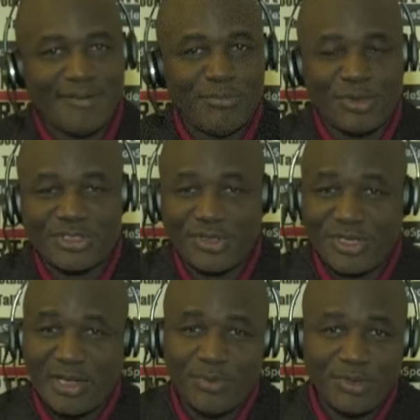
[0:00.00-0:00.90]
more so
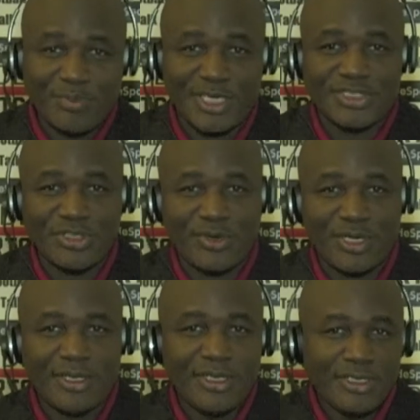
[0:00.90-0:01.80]
than I would
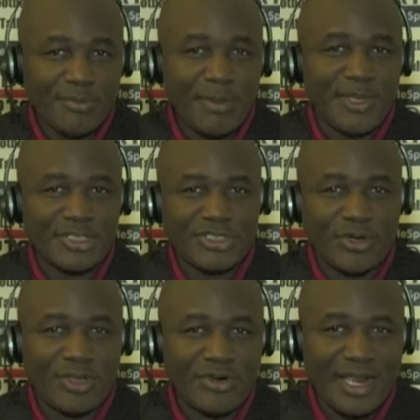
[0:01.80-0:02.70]
Minnesota. To me,
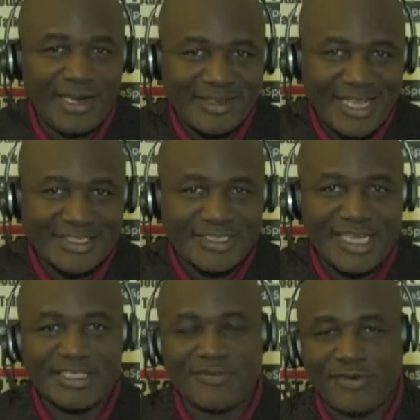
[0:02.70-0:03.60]
Minnesota, they're not at that
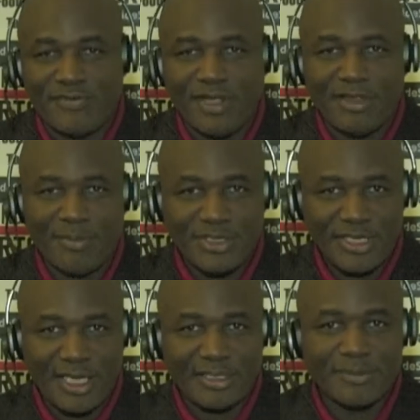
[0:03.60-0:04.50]
stage of development
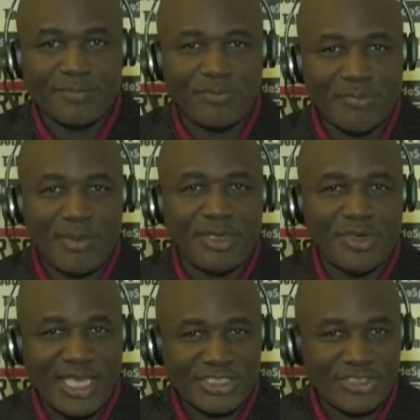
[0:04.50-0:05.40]
yet. Maybe
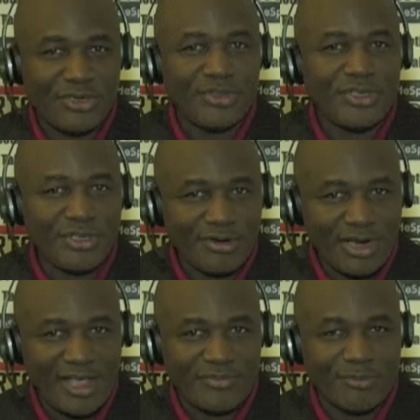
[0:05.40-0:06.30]
next year or the year
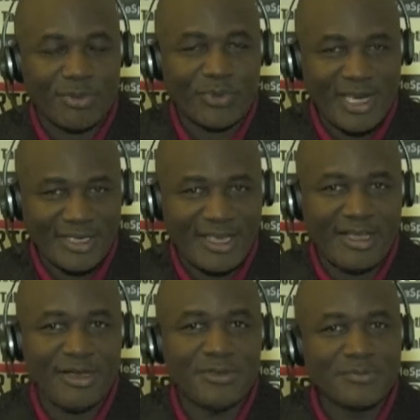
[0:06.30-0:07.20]
after, but right
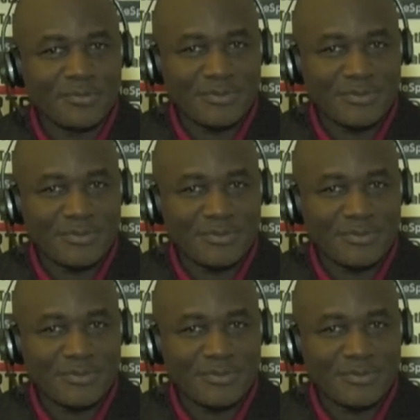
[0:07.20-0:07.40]
now,